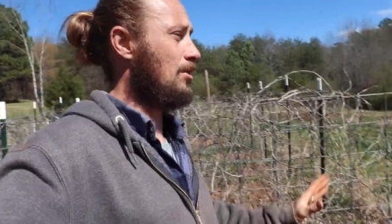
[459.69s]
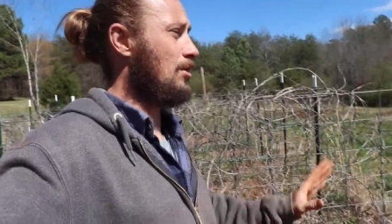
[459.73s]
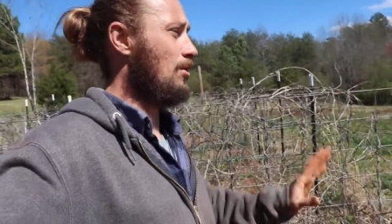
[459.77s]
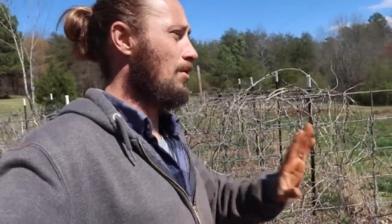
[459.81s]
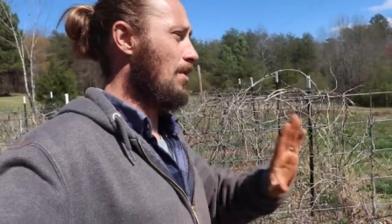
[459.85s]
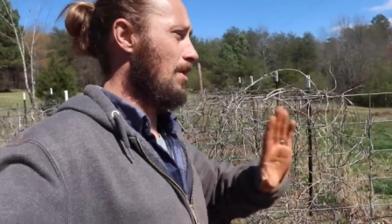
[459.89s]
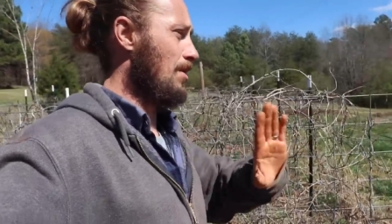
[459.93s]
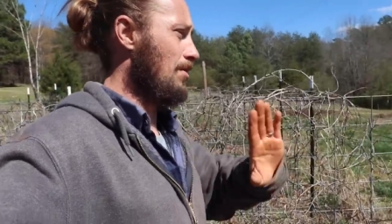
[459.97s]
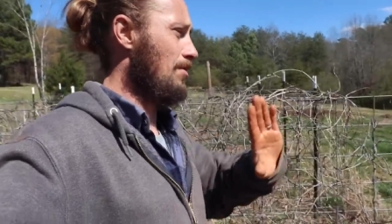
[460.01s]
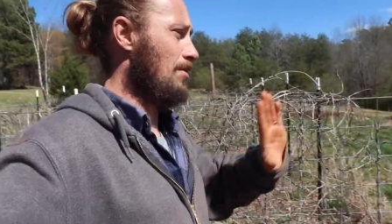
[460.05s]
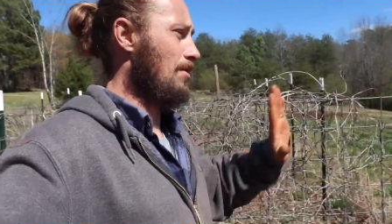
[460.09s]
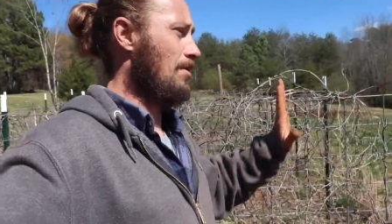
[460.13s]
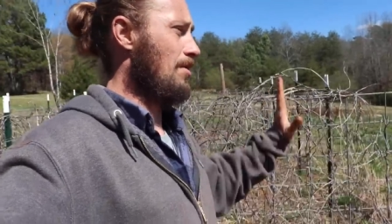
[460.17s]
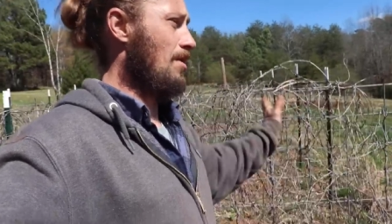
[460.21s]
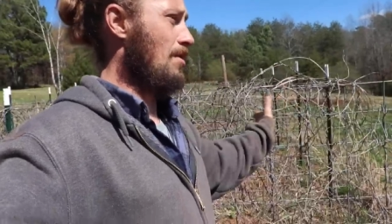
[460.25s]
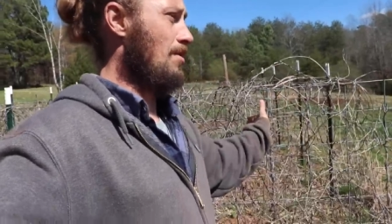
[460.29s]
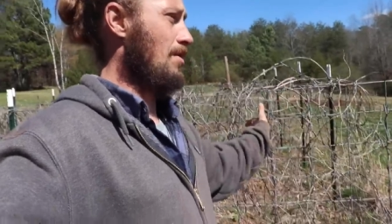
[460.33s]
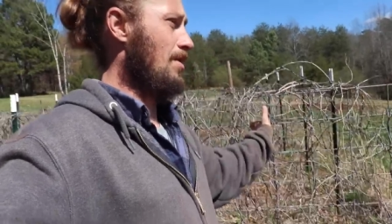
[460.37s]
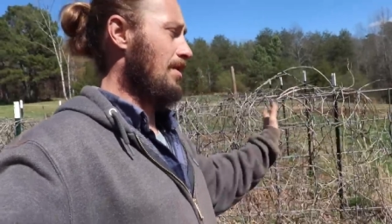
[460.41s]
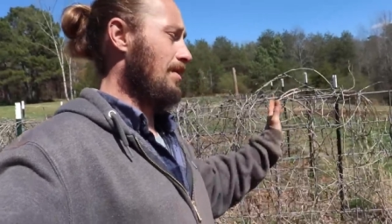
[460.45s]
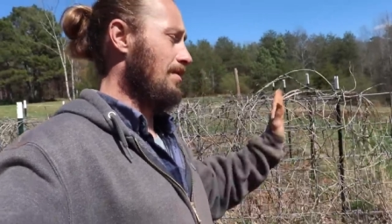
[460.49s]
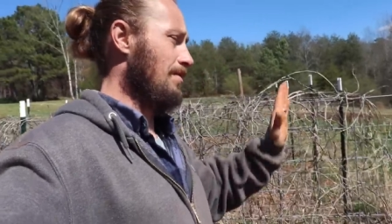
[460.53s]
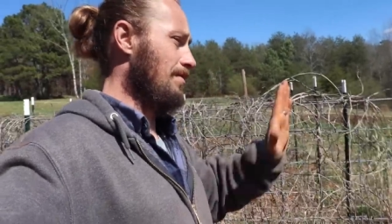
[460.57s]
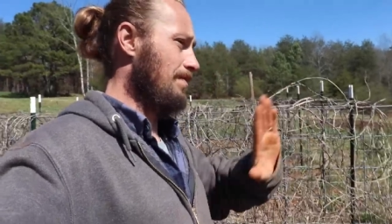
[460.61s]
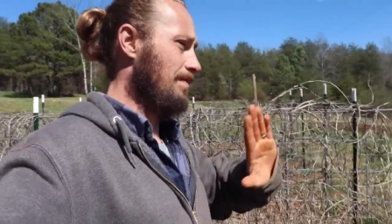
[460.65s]
to where they're
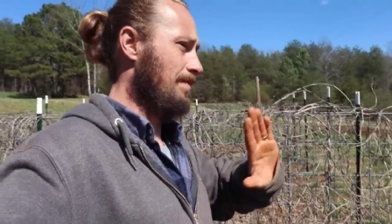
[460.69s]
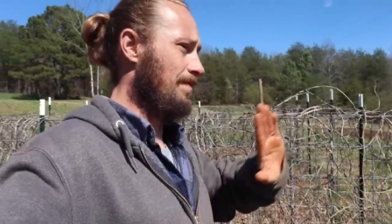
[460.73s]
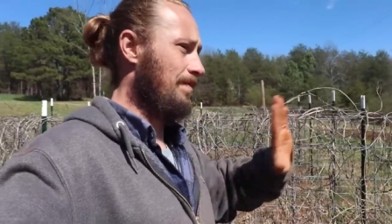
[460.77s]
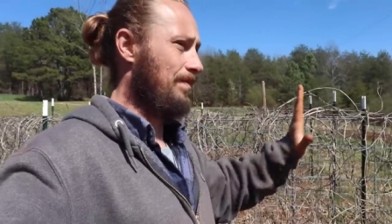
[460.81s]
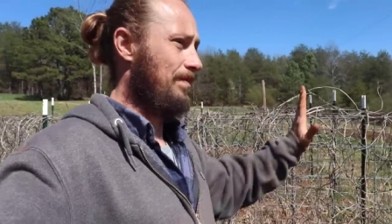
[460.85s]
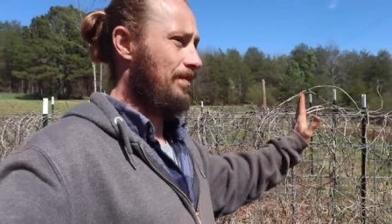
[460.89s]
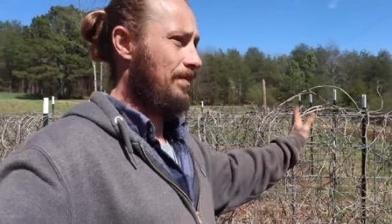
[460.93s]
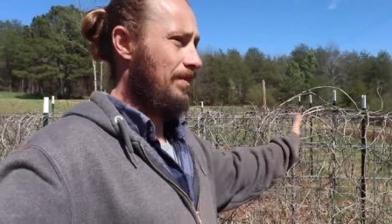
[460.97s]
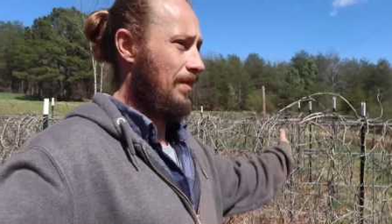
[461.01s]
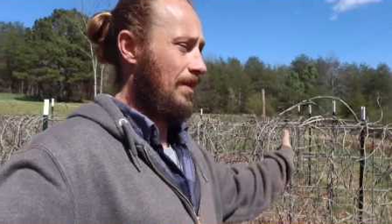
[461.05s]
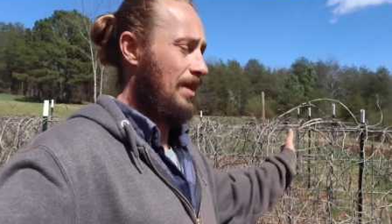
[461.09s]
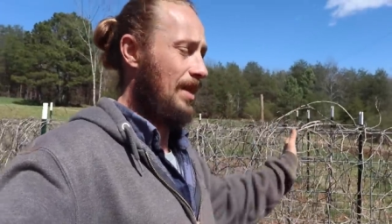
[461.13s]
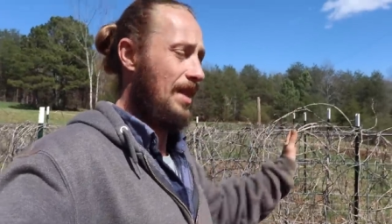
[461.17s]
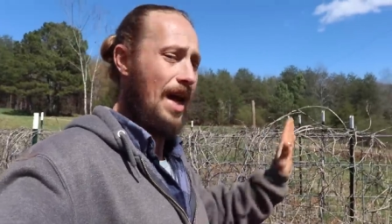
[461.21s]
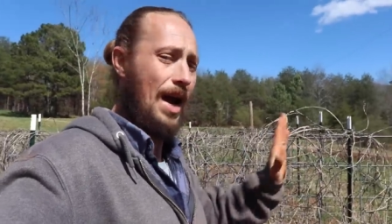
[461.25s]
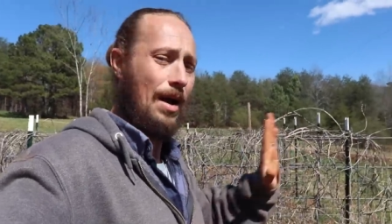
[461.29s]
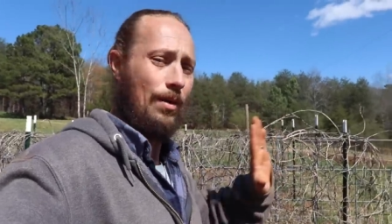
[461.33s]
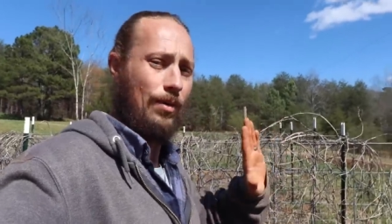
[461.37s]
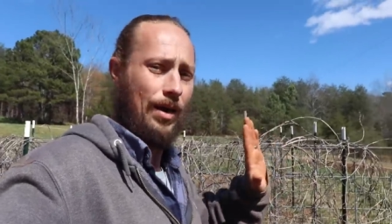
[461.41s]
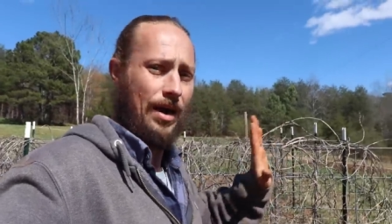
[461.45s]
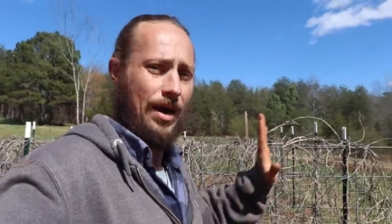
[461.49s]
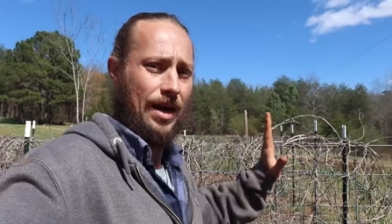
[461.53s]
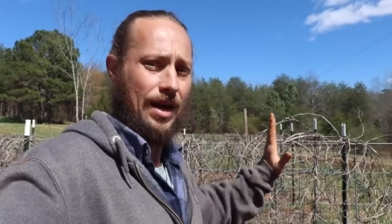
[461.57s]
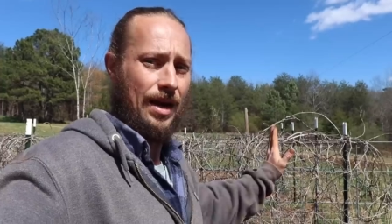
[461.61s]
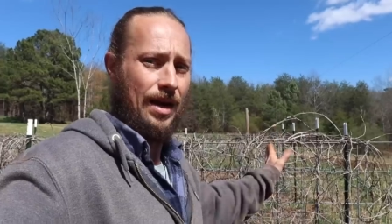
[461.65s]
going
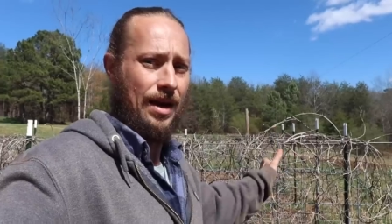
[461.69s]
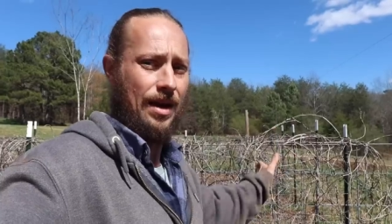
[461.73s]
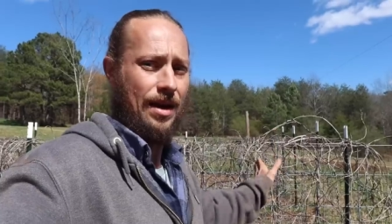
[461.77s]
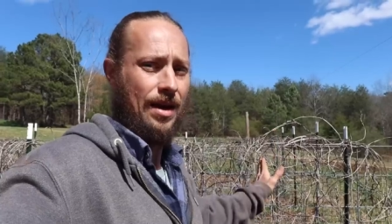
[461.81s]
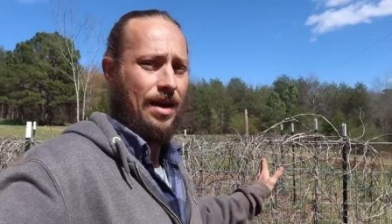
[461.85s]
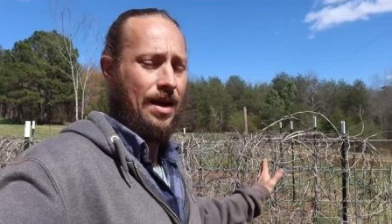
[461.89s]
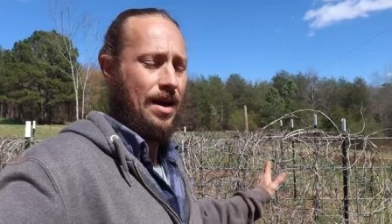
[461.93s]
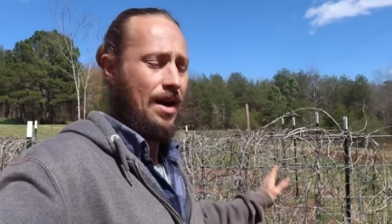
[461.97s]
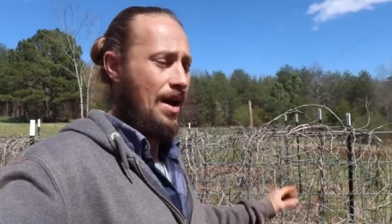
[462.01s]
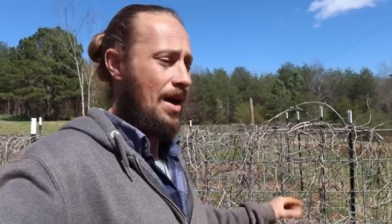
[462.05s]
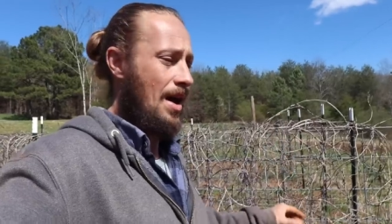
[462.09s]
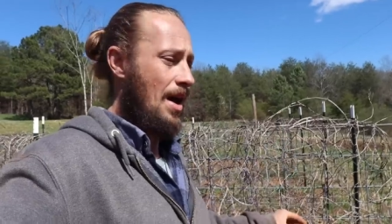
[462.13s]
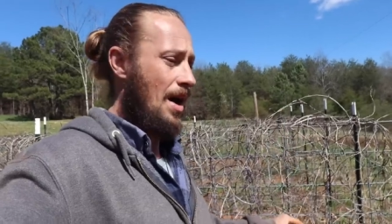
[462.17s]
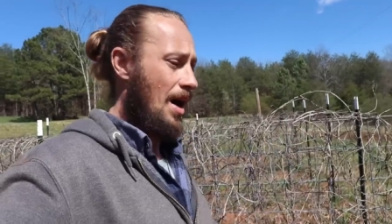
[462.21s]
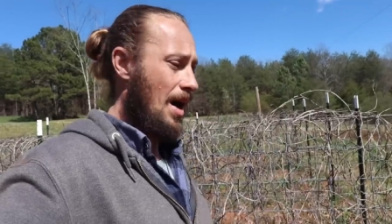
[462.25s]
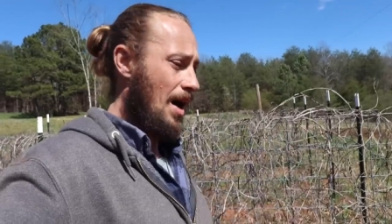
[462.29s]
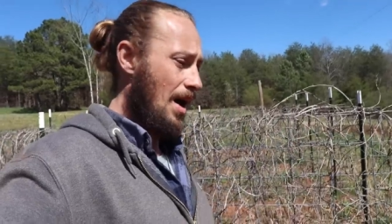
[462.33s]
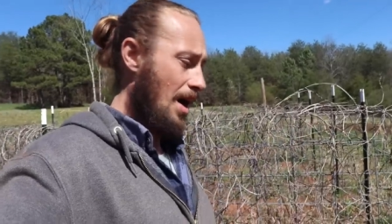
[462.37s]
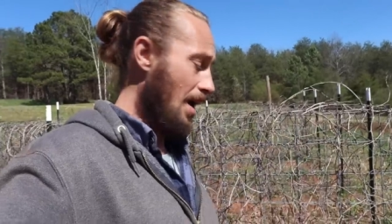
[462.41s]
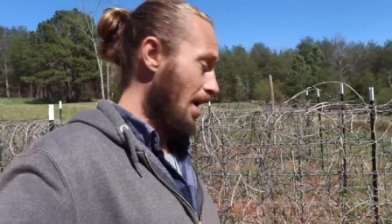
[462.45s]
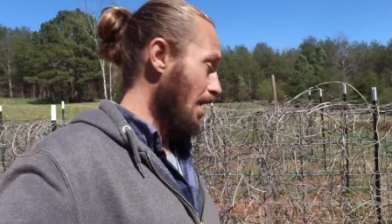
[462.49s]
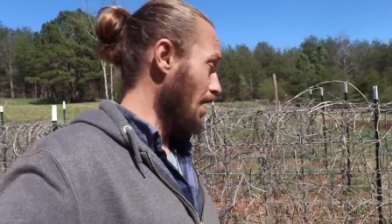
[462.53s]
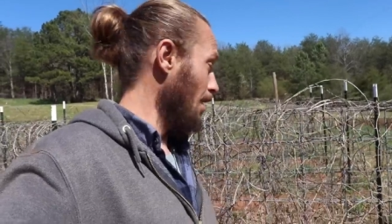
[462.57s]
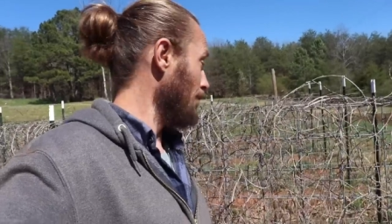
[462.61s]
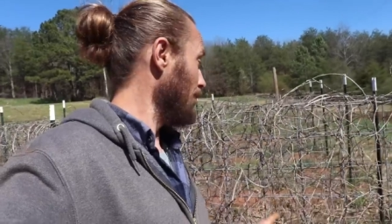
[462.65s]
that way
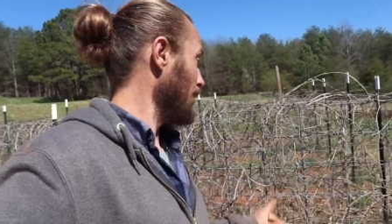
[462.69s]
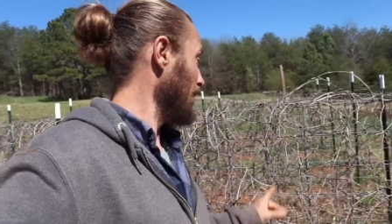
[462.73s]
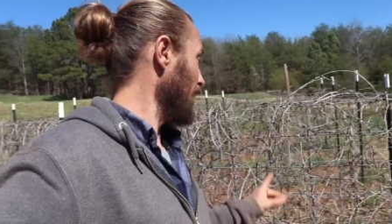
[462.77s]
uh,